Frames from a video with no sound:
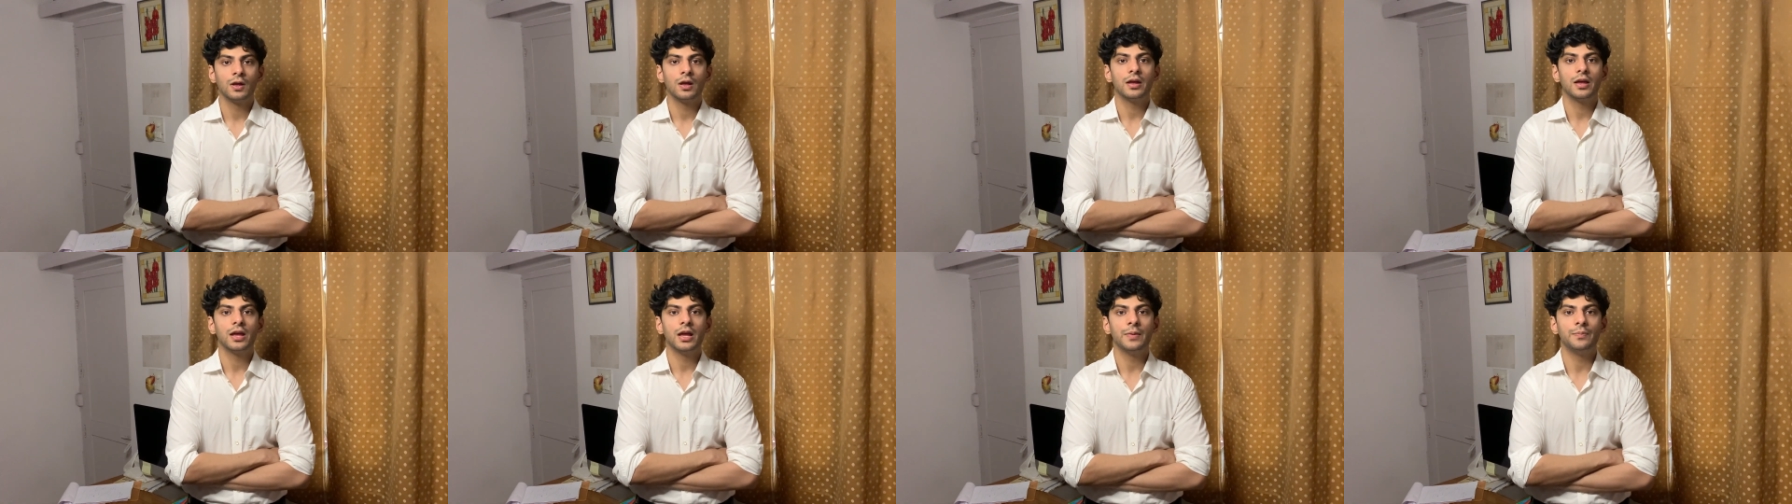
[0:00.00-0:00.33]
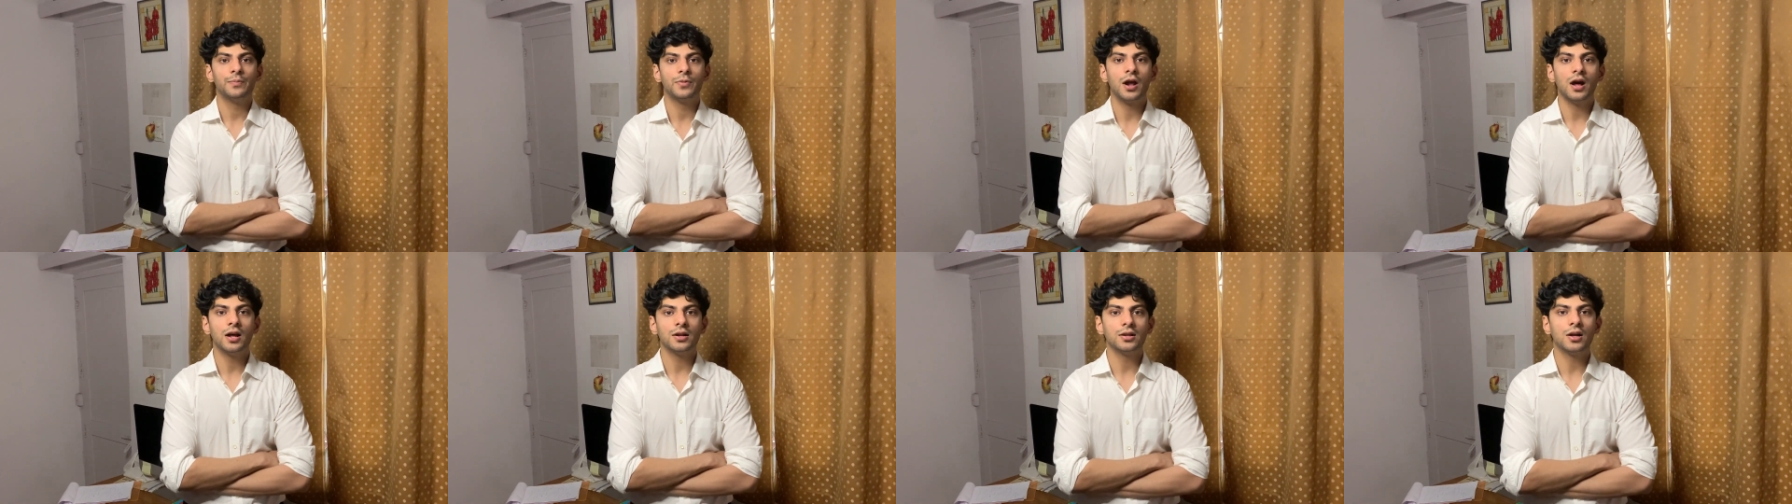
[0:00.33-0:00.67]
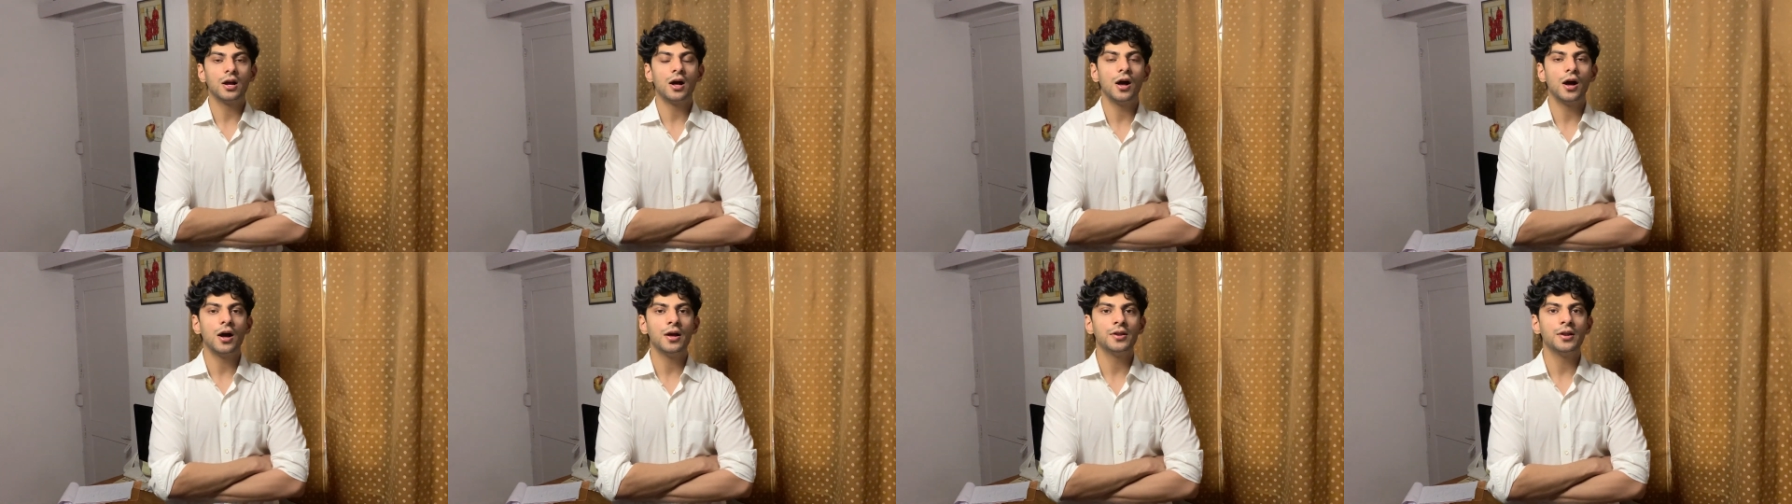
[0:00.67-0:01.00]
Imran
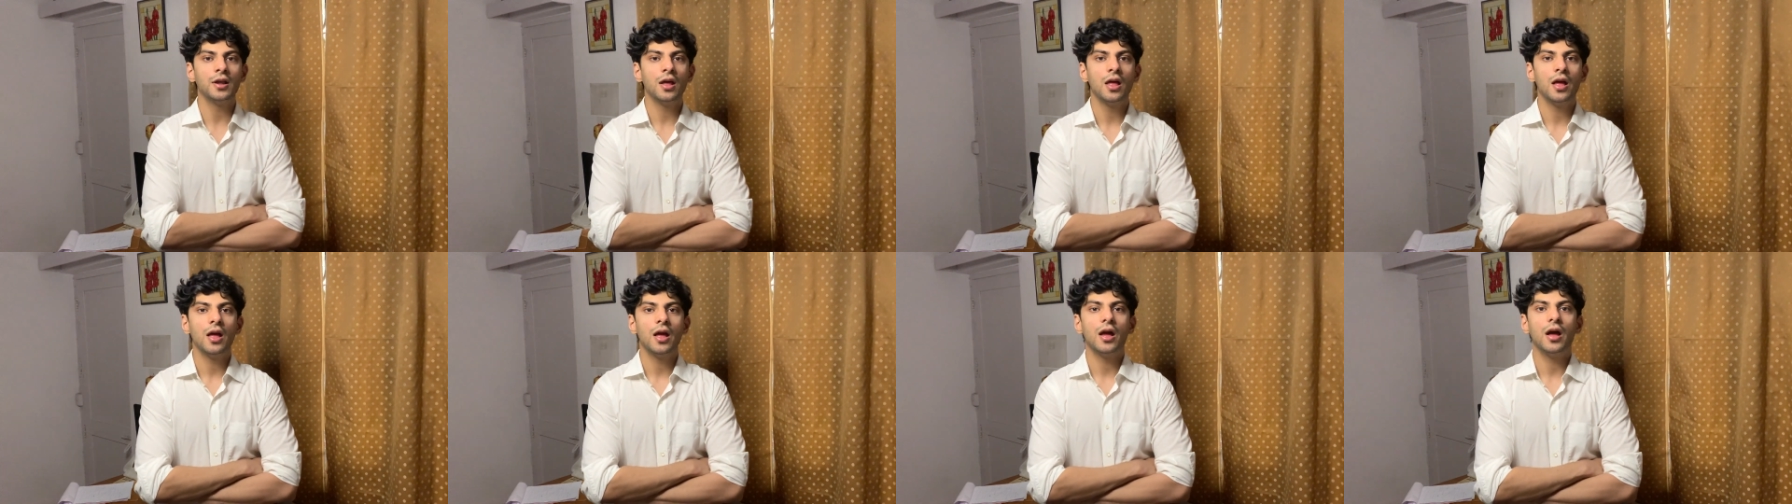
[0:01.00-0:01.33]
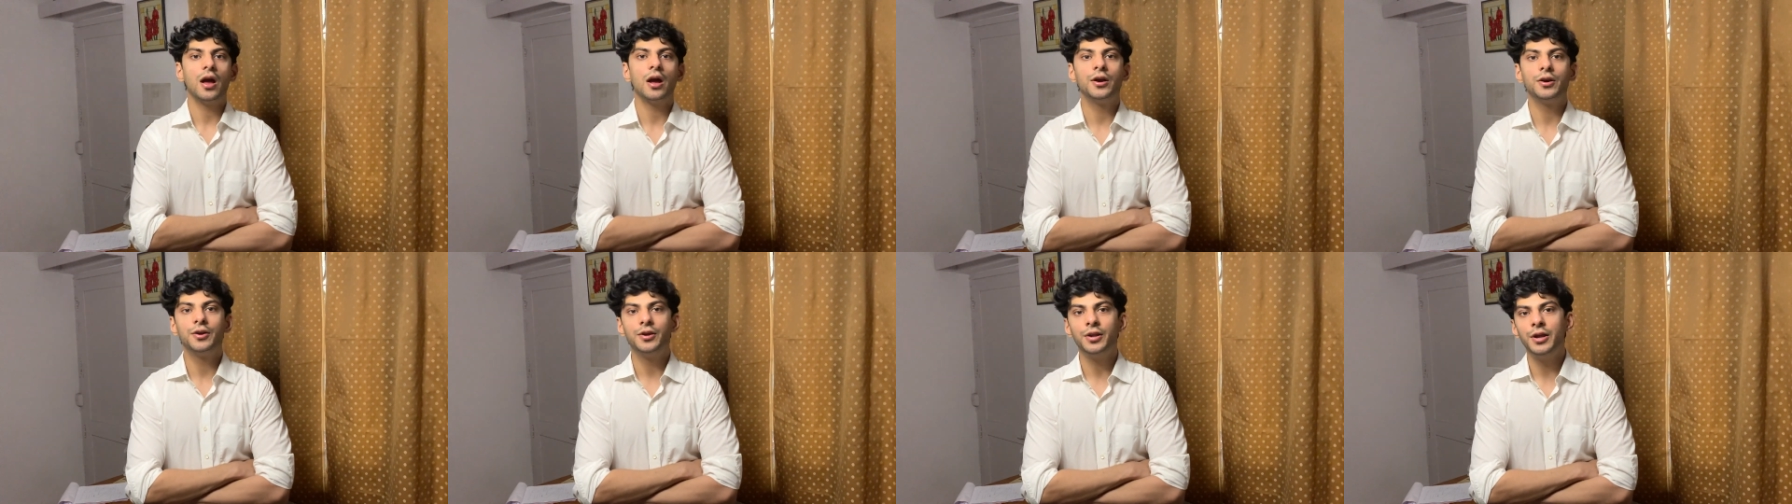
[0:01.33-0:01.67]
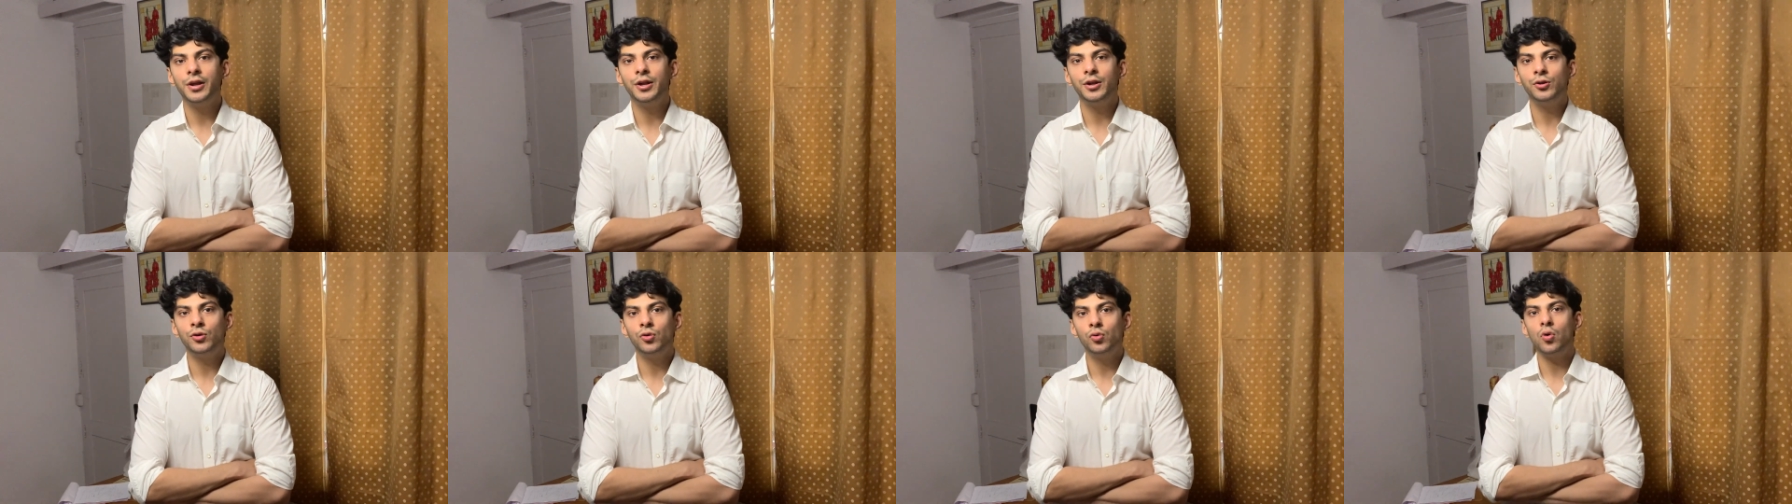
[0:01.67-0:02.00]
Khan
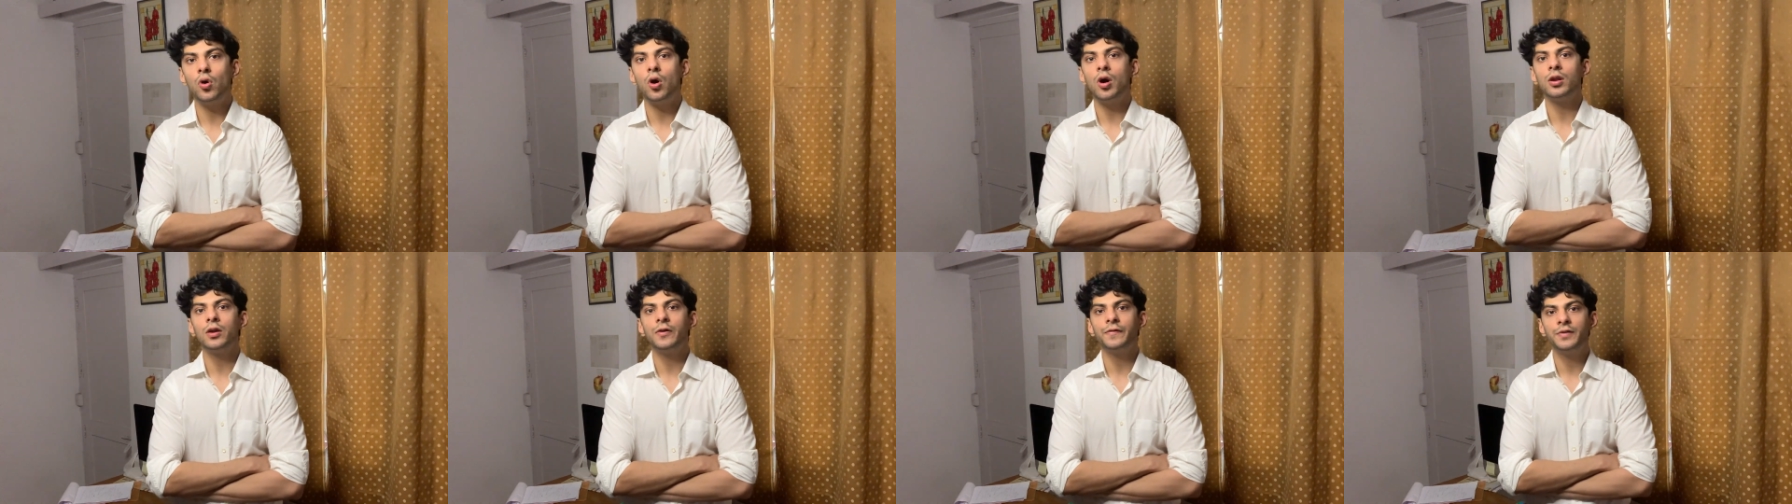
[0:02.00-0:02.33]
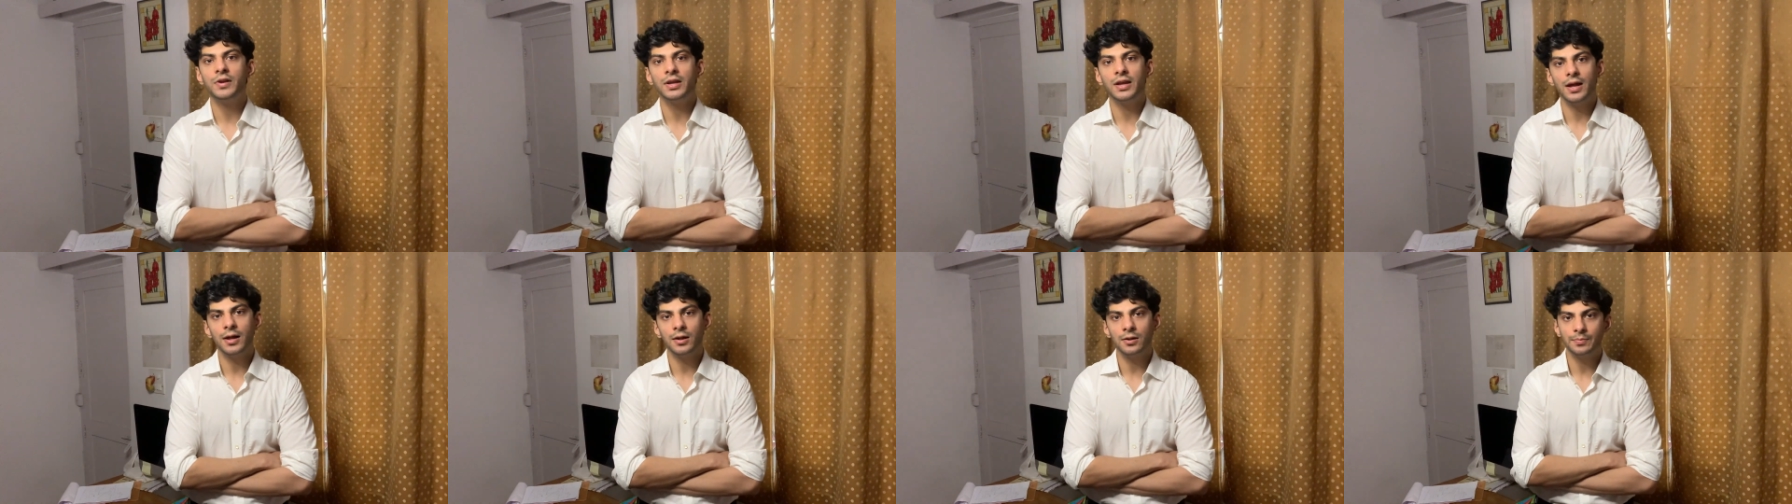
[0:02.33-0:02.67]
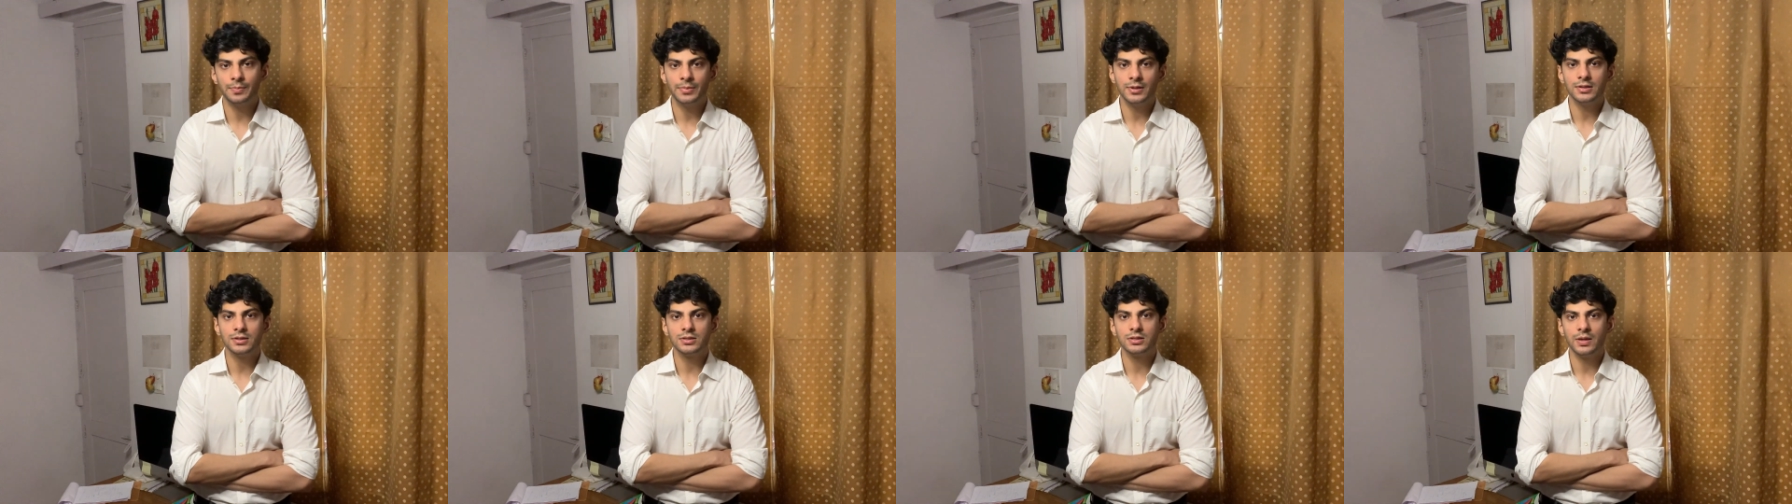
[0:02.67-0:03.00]
agreed to all of
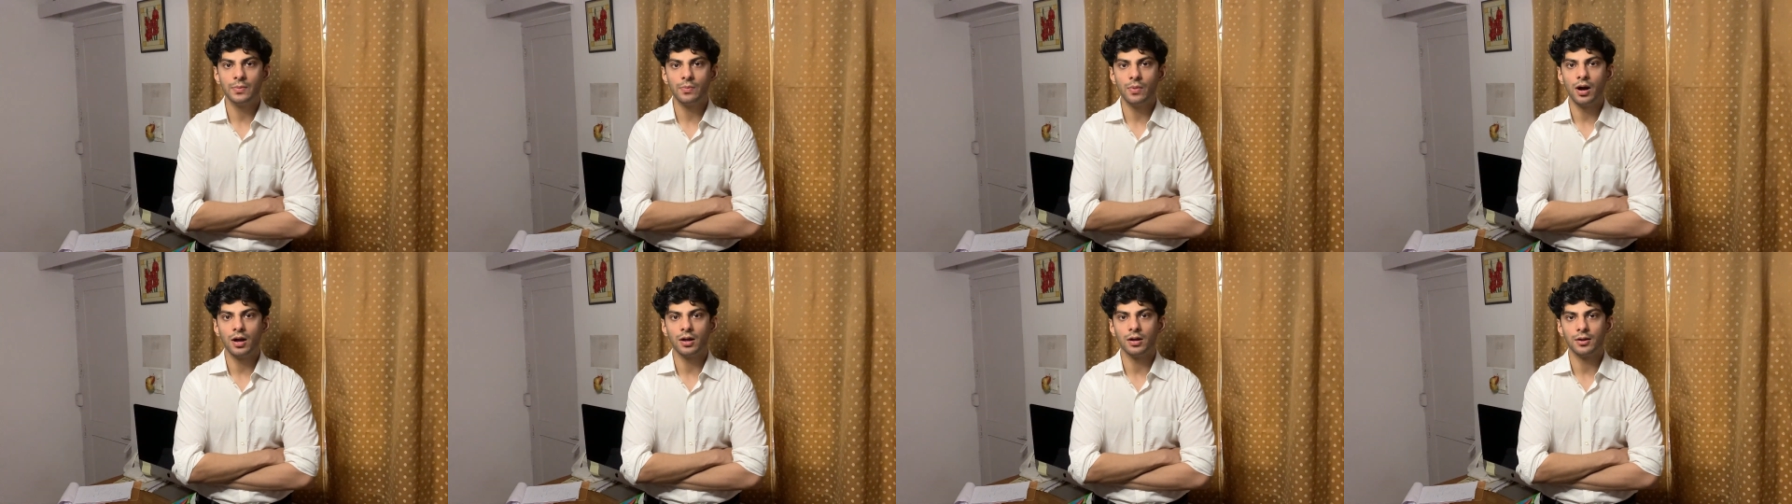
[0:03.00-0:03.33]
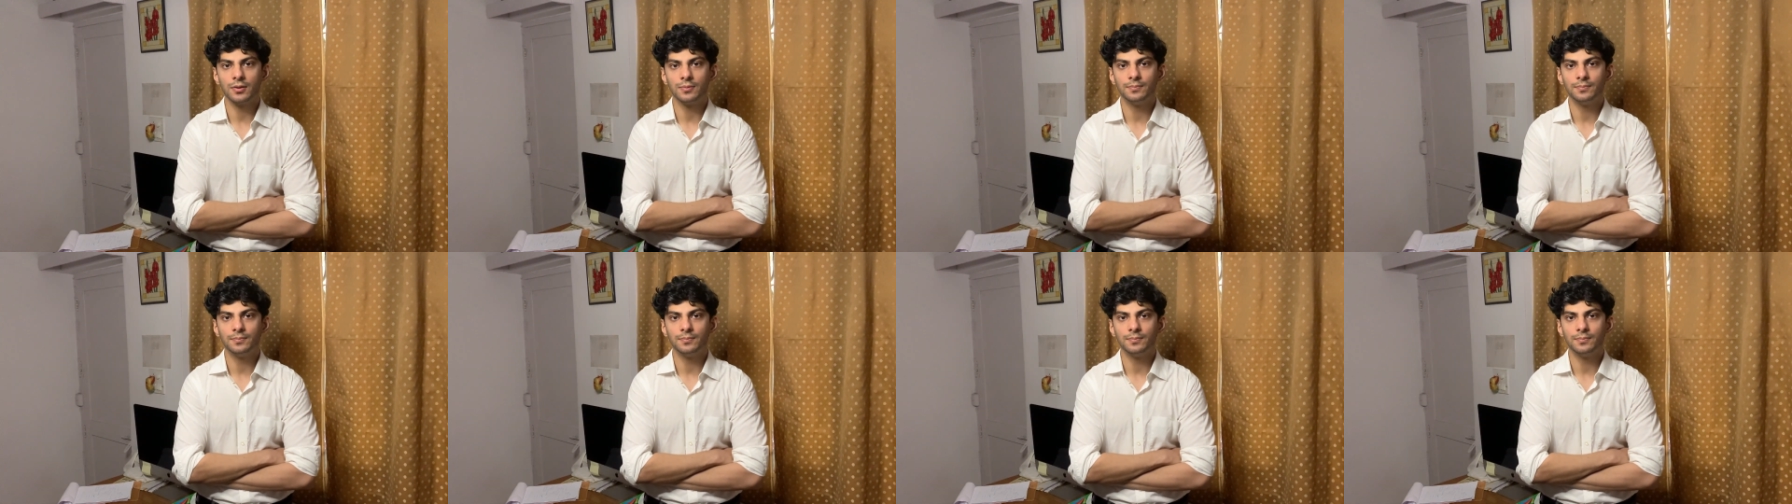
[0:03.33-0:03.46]
TLP's demand